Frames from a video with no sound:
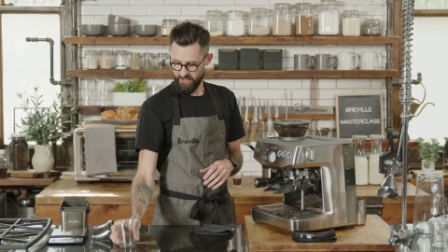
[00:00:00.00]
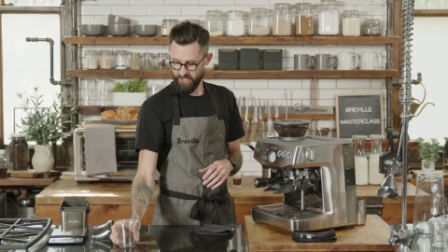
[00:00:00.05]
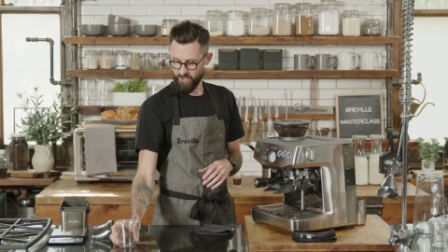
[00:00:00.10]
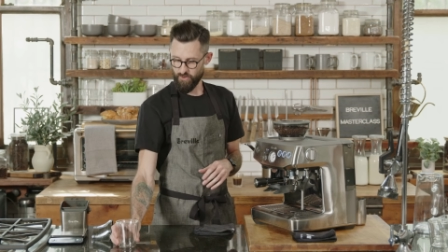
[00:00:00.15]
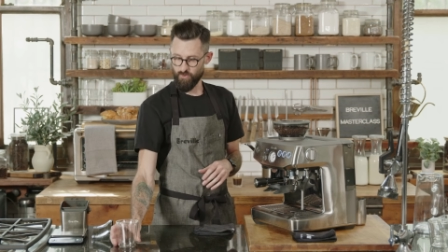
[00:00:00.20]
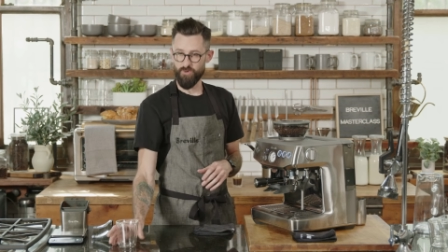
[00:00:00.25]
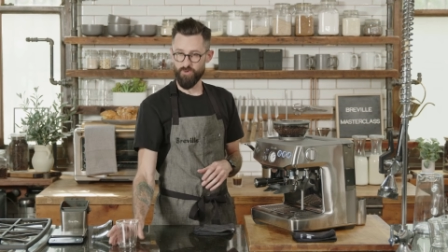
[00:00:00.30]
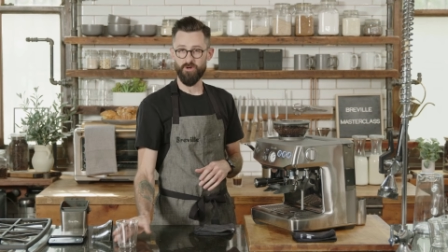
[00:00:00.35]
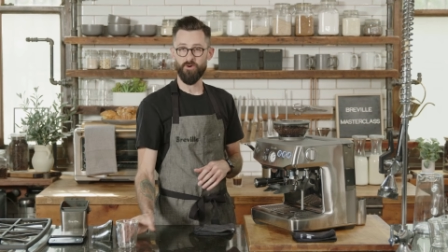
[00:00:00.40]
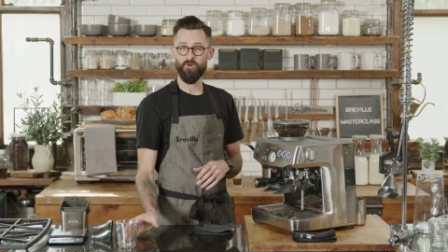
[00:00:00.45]

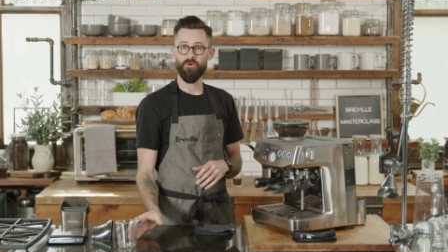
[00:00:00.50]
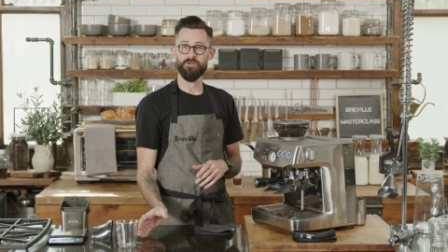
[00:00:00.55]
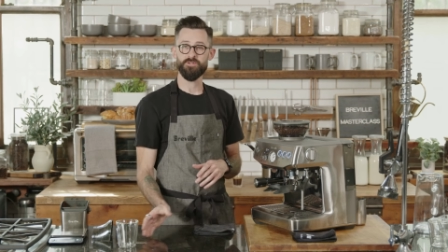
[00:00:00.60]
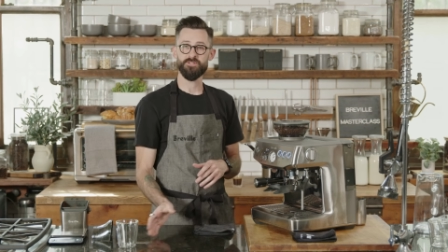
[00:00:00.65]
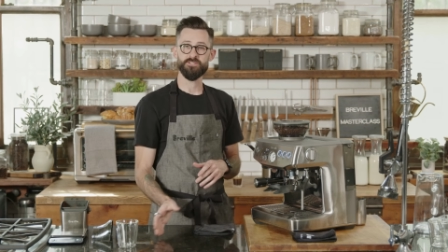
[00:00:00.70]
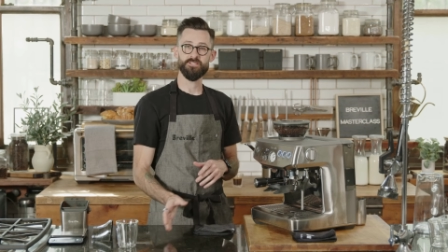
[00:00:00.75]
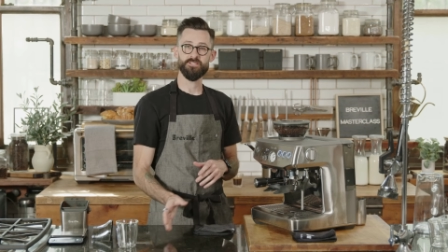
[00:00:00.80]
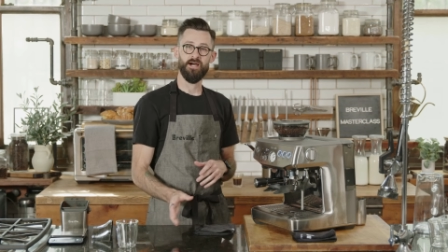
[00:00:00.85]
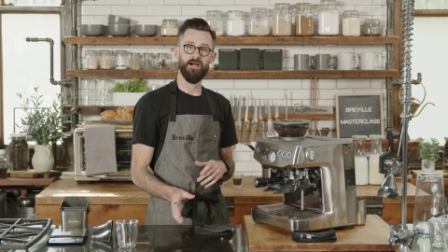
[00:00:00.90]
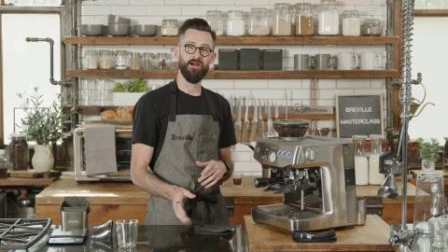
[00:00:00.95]
and we're going
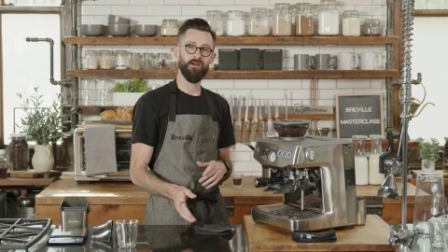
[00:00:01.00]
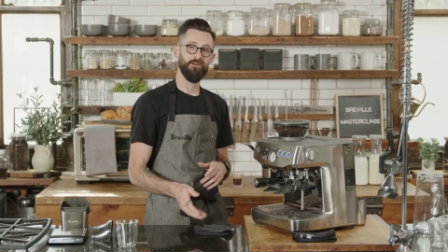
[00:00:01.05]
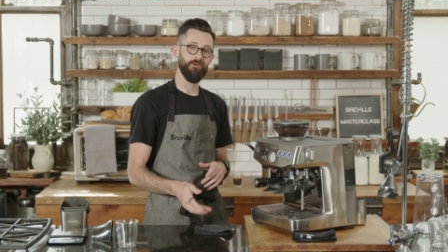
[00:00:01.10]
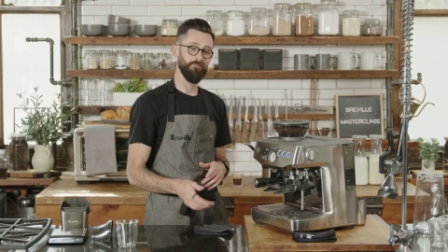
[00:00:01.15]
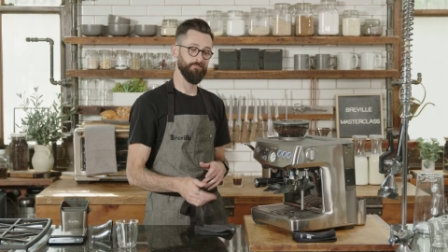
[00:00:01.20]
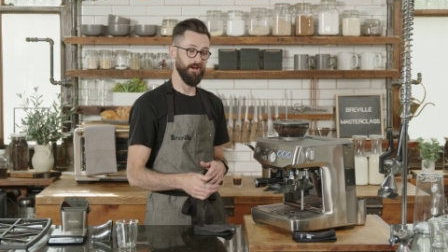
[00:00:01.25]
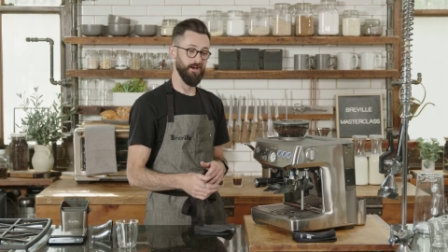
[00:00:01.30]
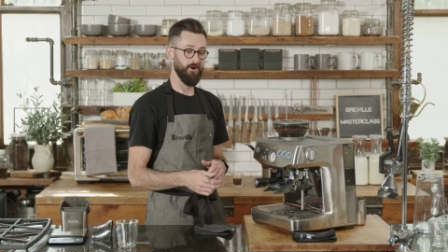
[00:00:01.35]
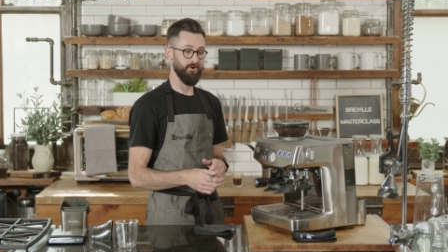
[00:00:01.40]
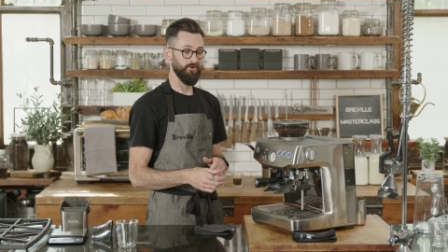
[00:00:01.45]
to talk
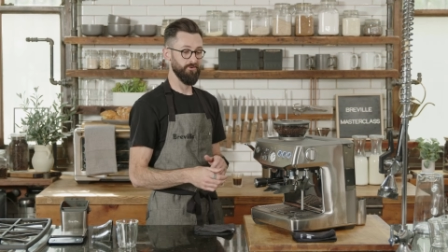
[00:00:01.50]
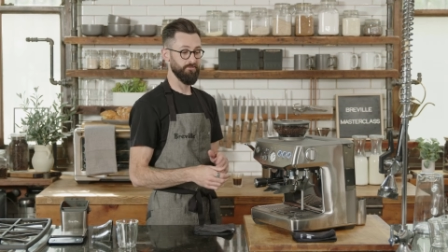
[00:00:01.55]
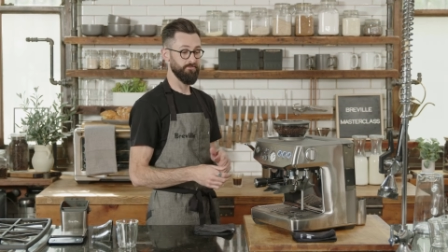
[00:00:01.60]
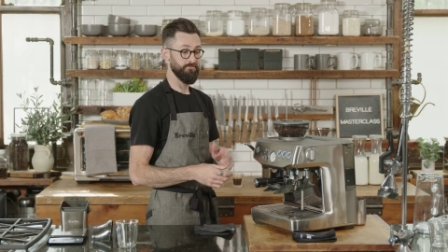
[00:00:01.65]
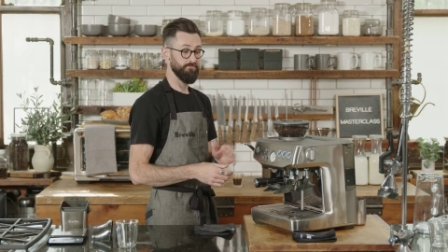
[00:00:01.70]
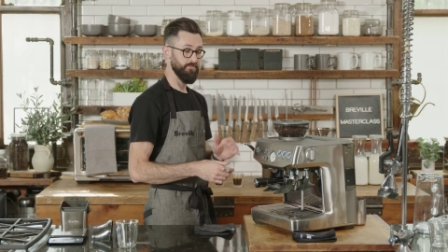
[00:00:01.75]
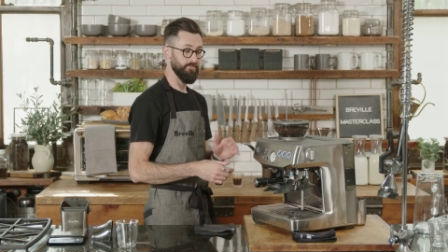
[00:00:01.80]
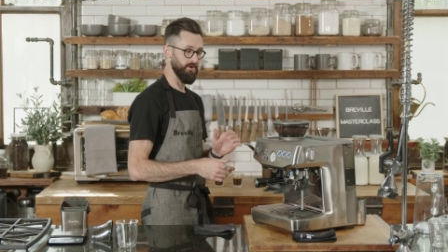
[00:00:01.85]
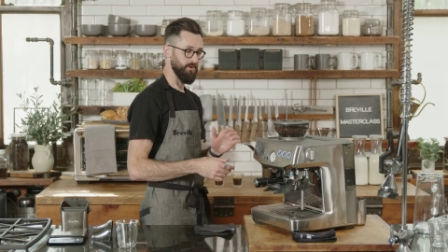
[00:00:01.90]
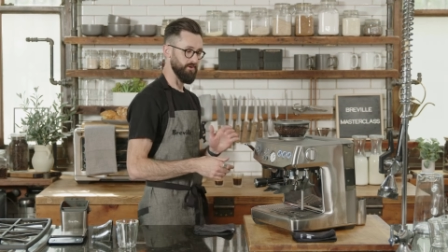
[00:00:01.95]
about
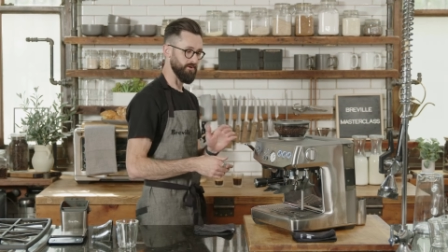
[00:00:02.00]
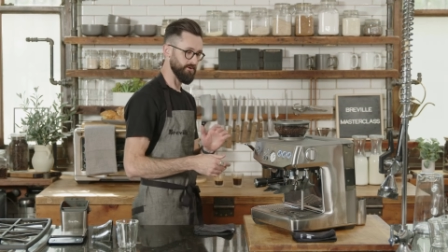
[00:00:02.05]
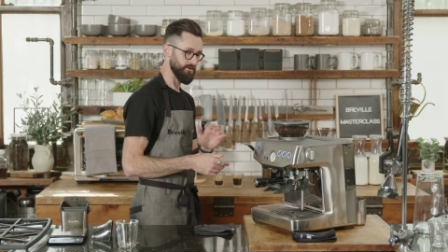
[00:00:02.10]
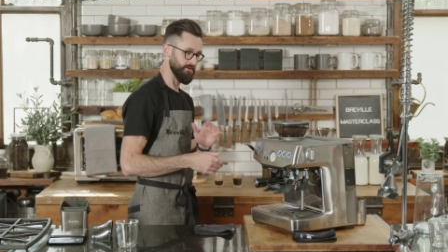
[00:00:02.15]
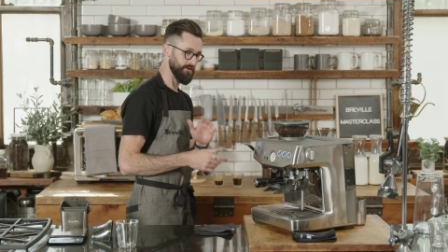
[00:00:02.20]
milk.